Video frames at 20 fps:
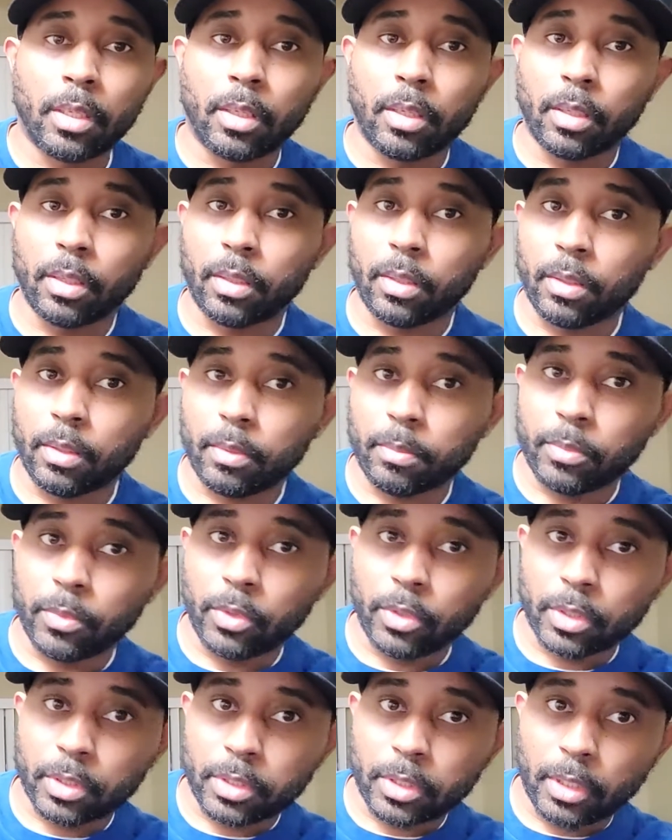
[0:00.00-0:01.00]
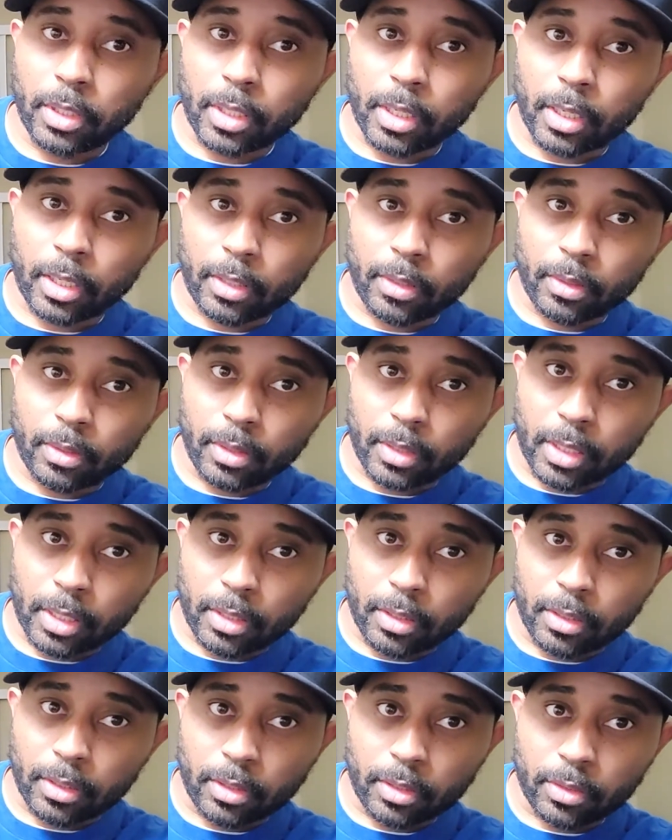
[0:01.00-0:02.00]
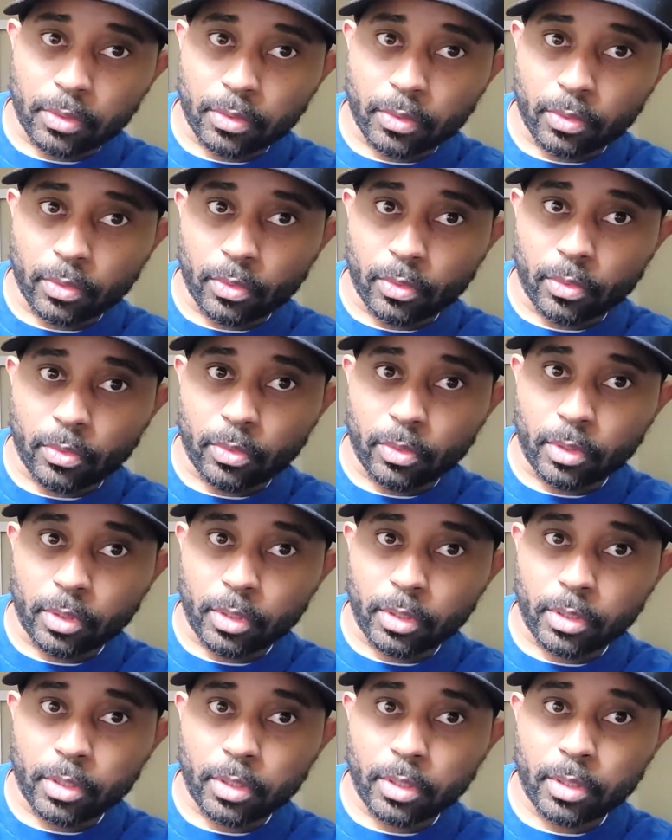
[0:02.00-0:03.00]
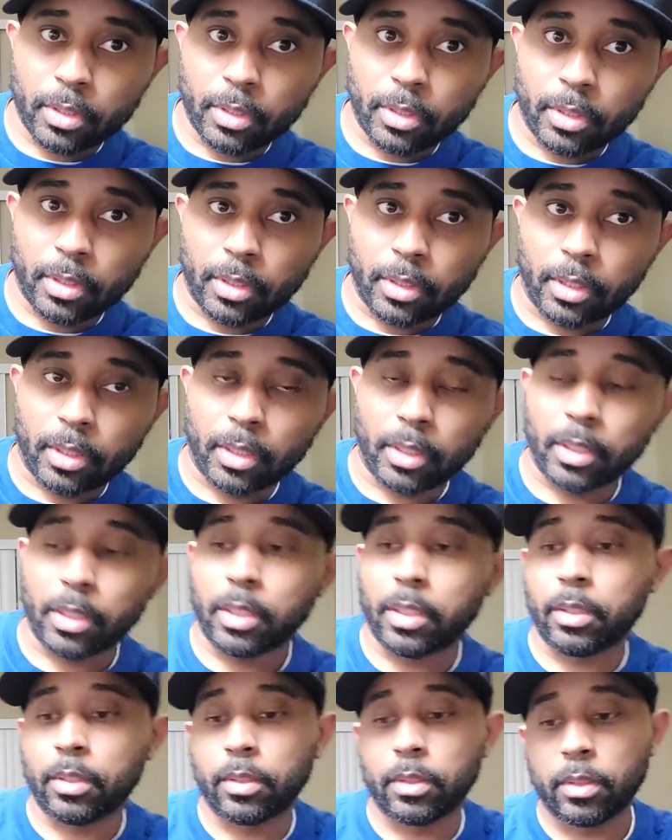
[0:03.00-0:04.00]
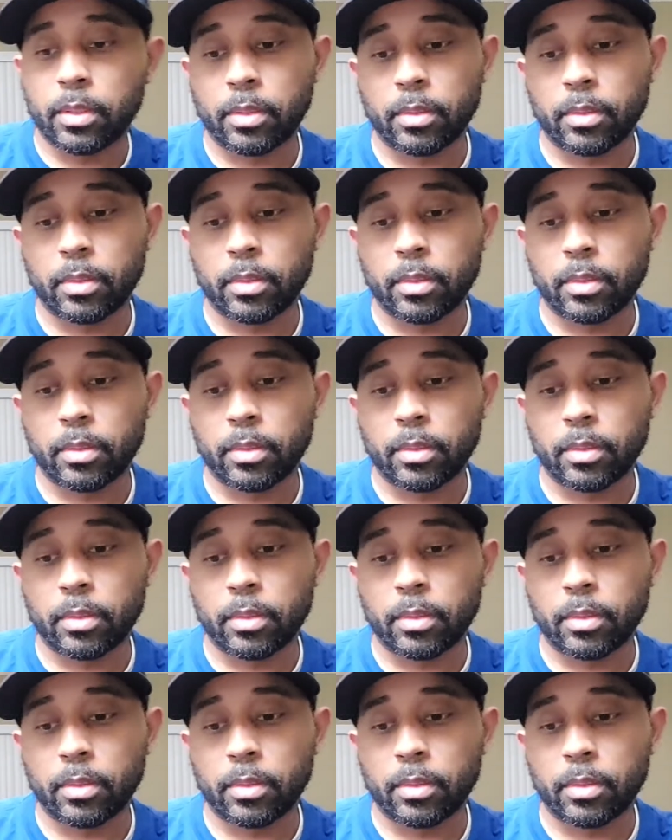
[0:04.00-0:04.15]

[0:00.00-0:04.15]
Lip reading: You can see that that is orange and